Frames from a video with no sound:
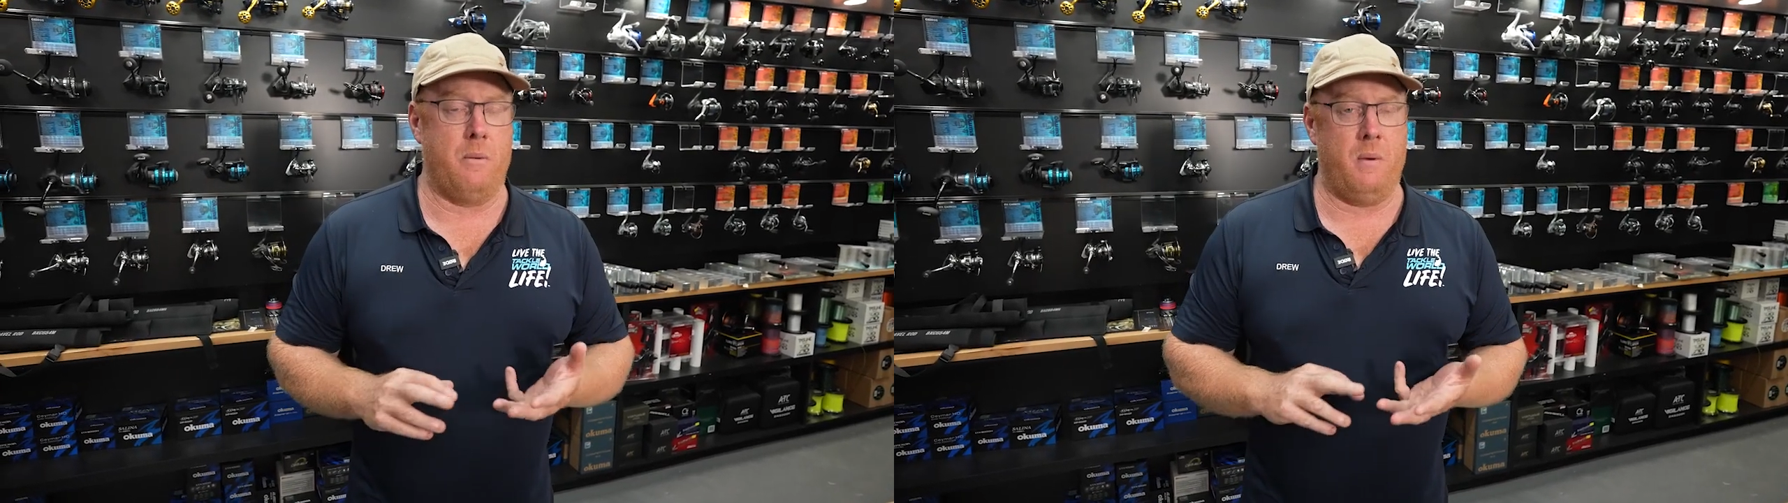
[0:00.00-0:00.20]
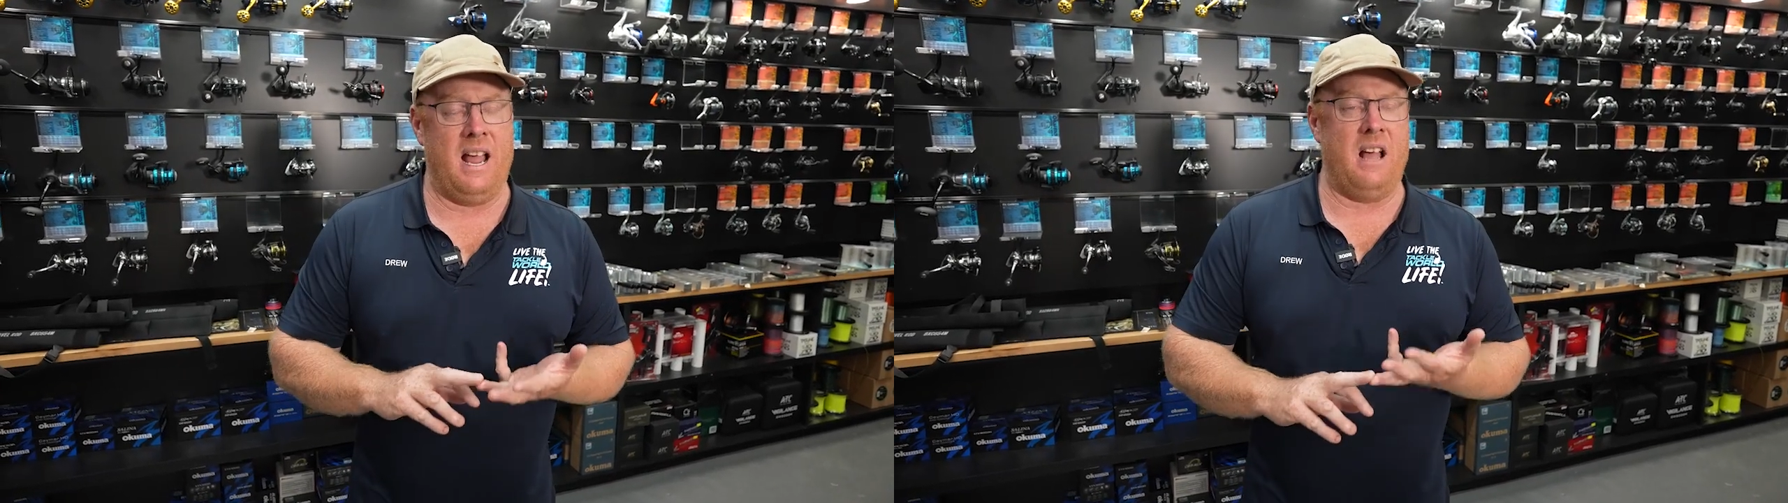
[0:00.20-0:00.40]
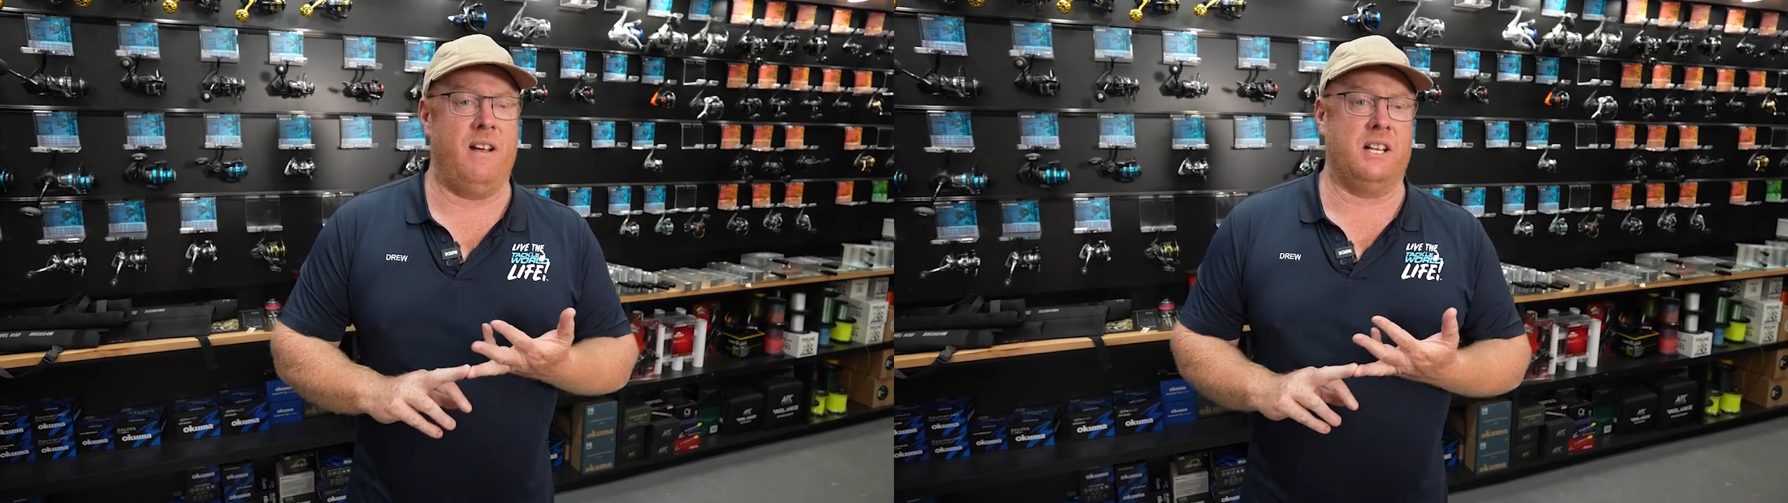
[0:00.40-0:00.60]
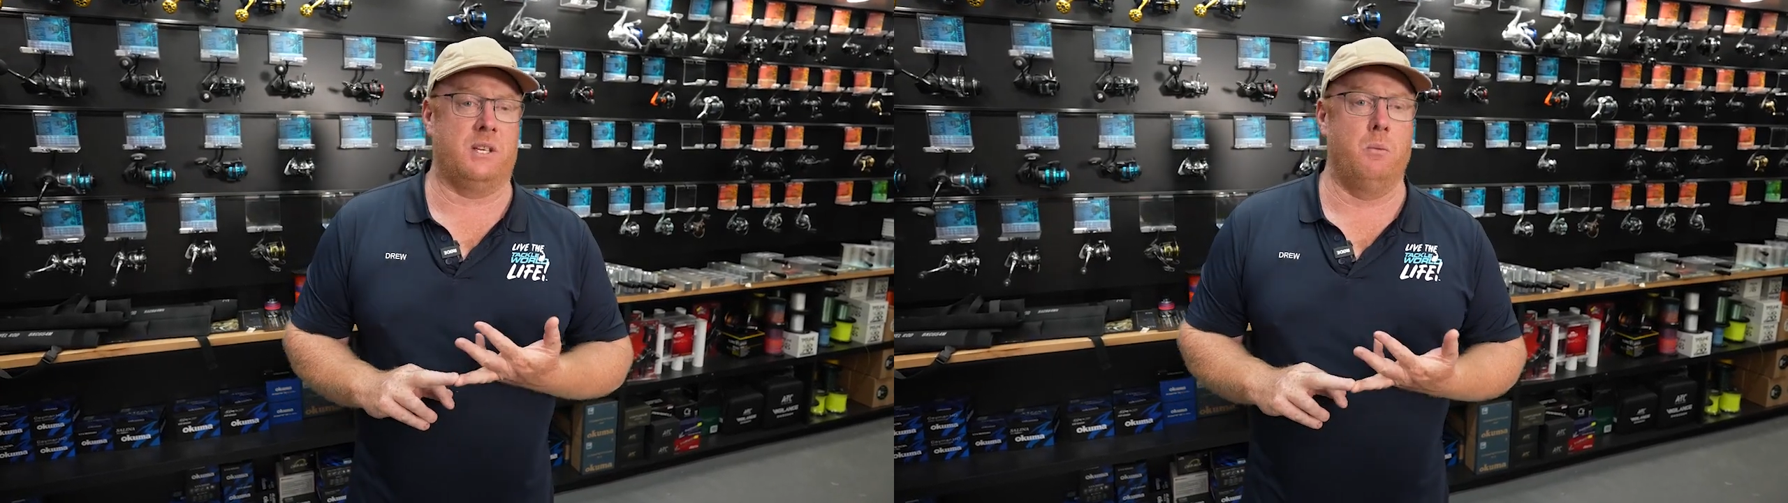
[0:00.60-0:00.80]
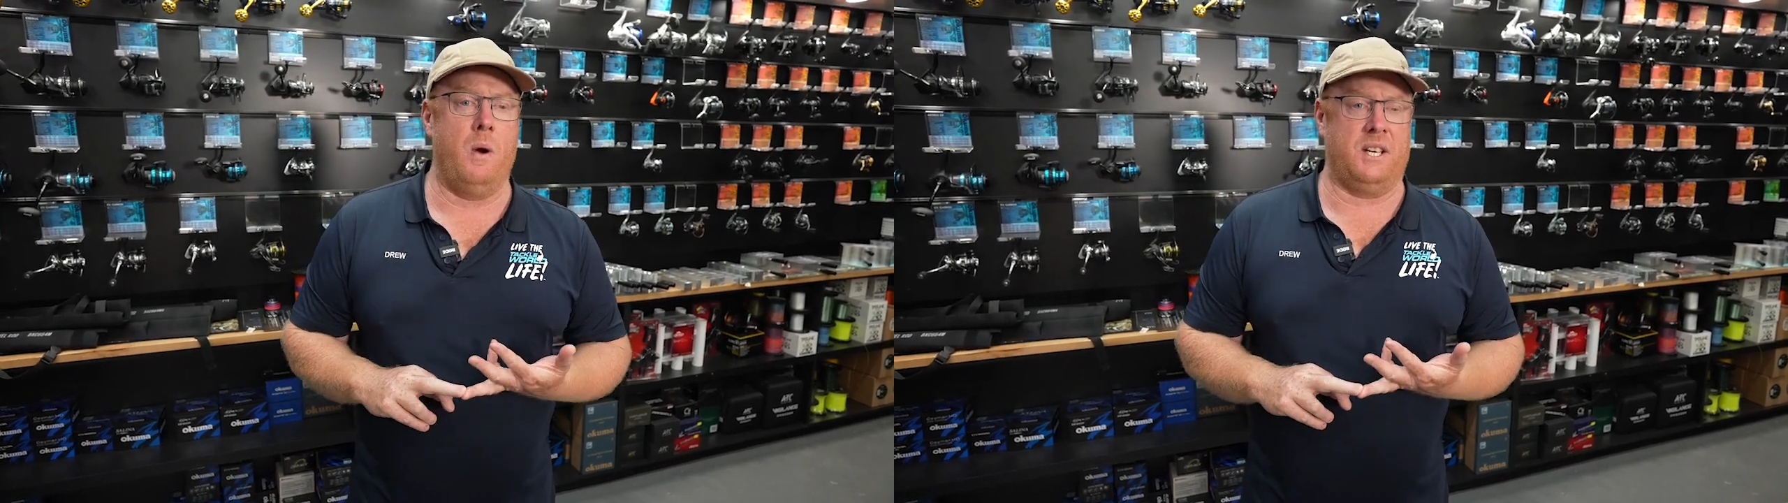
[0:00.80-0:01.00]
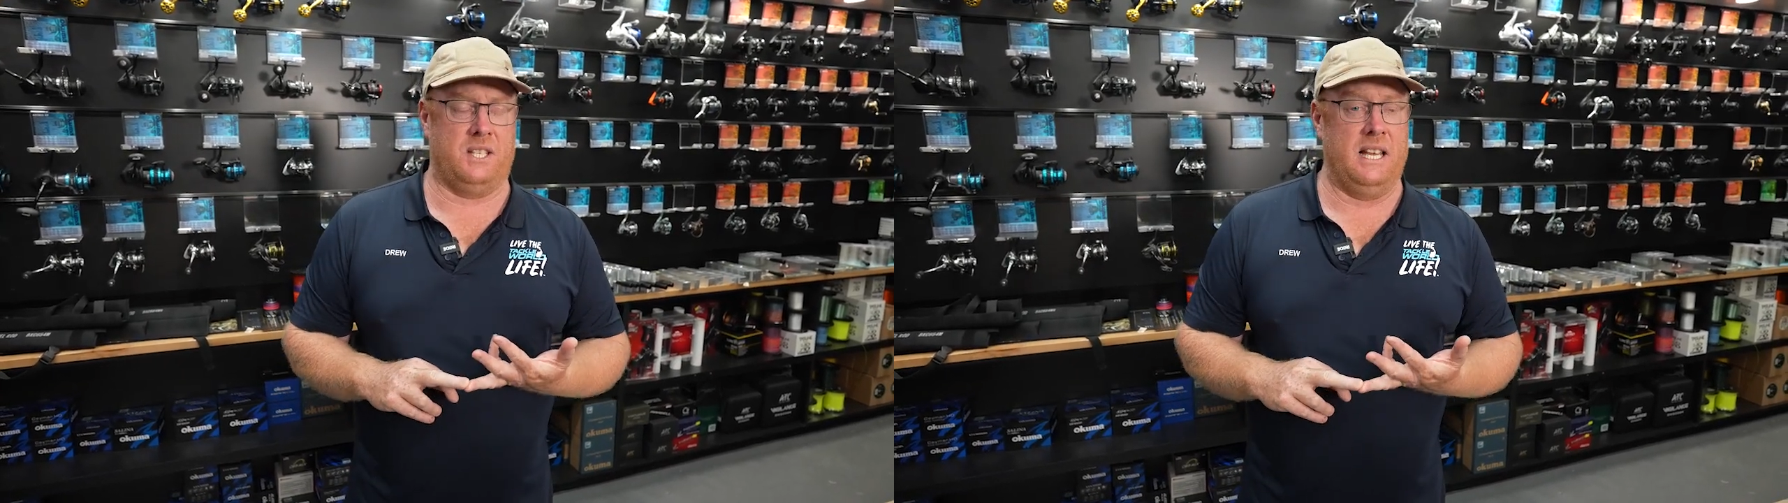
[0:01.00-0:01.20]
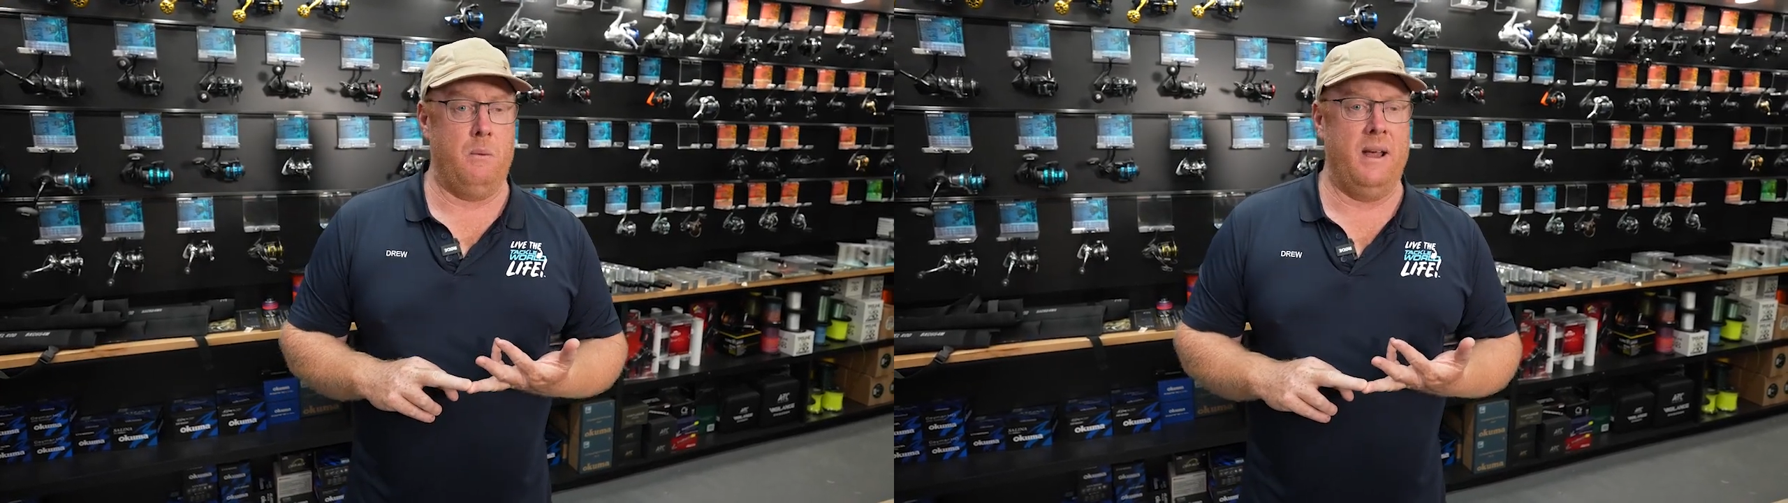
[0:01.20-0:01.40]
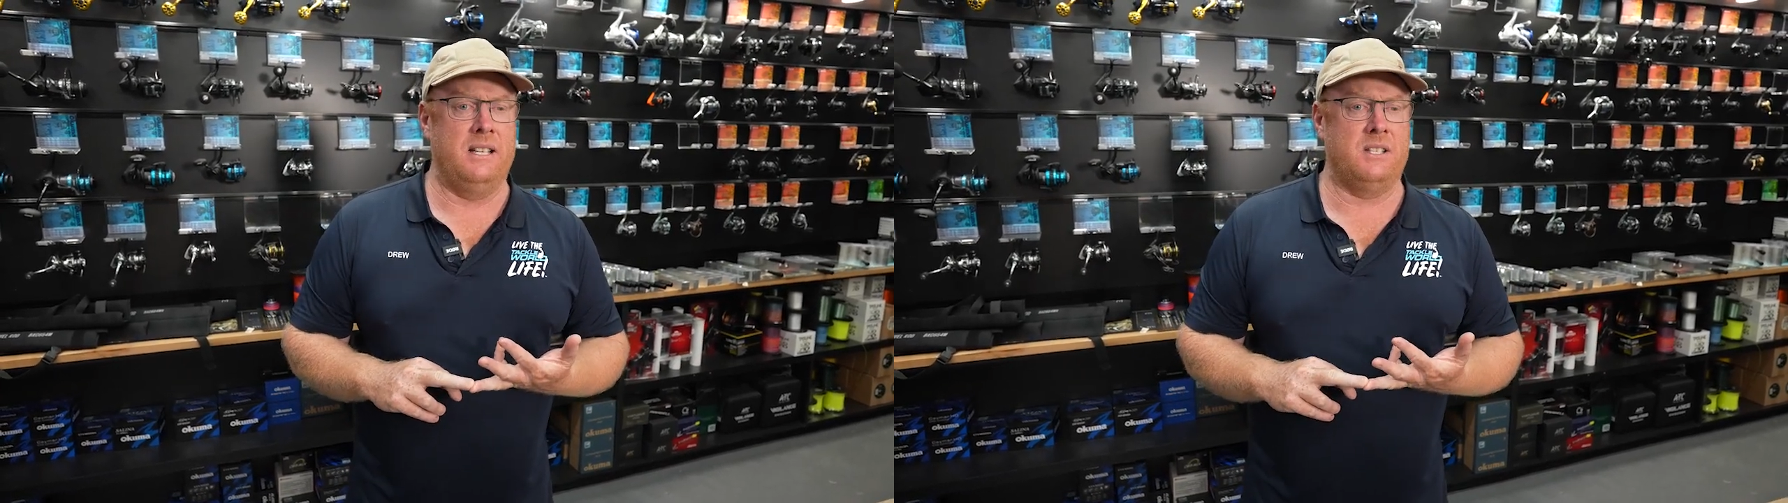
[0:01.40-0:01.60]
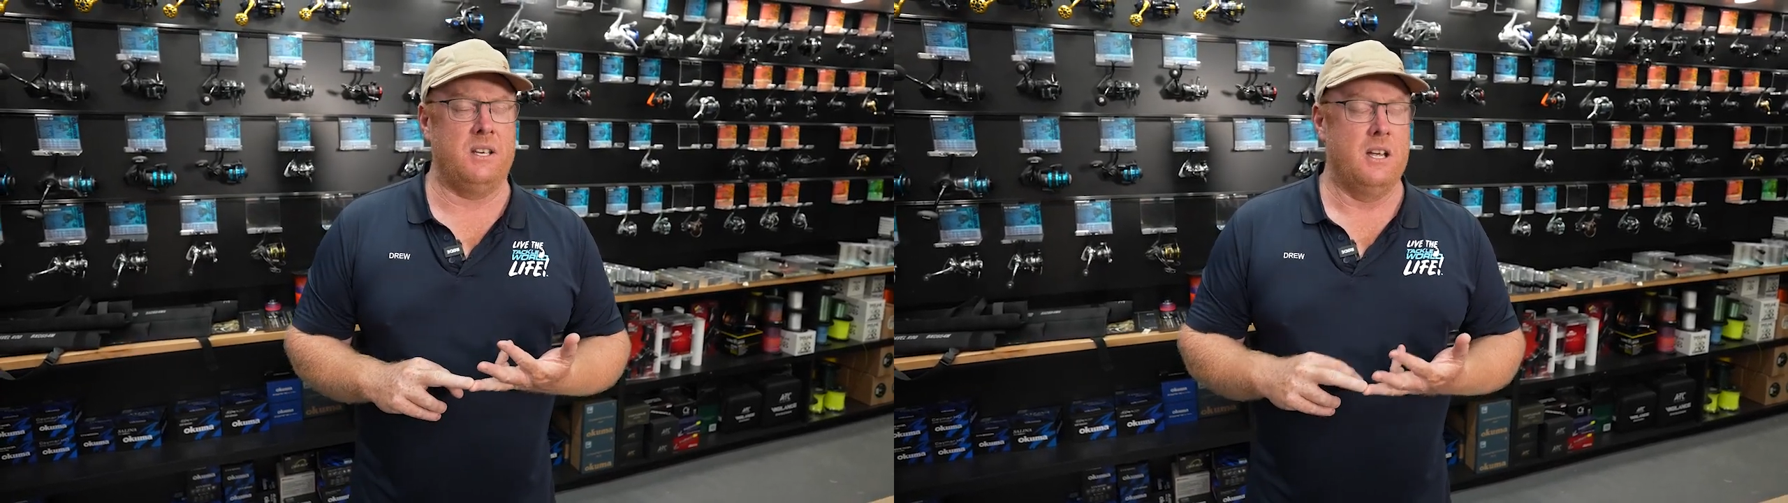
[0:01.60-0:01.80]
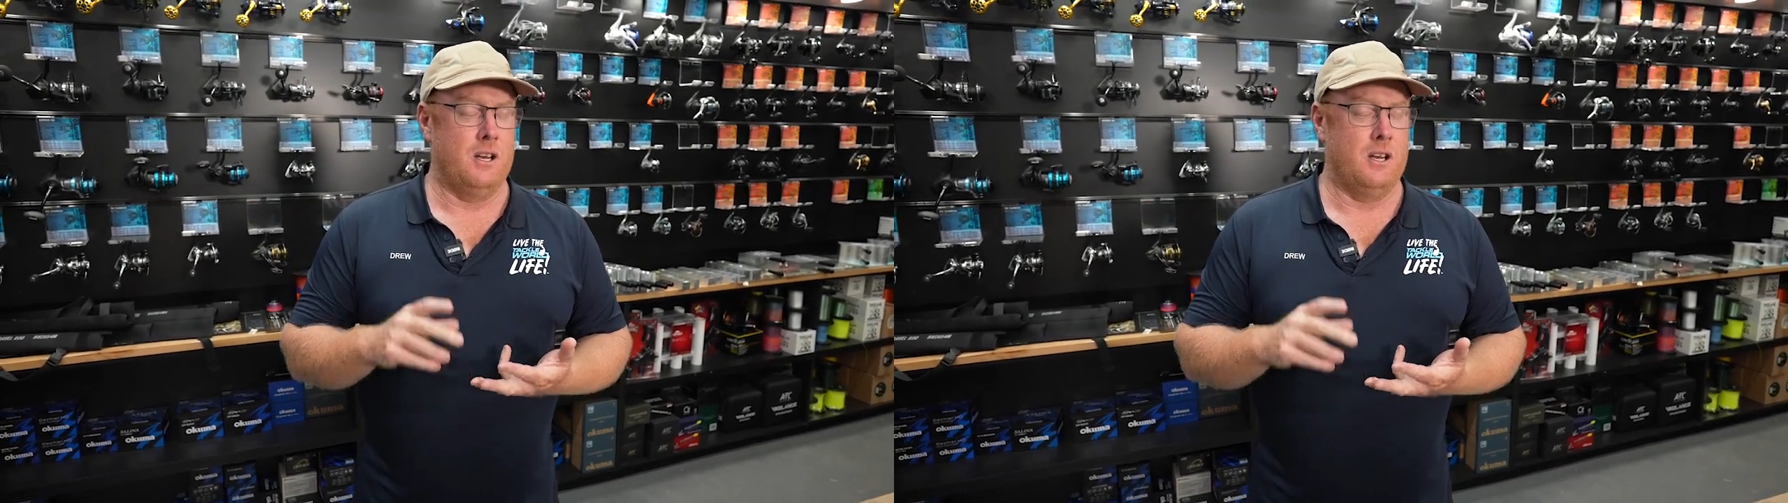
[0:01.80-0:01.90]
and we have had some westerly winds.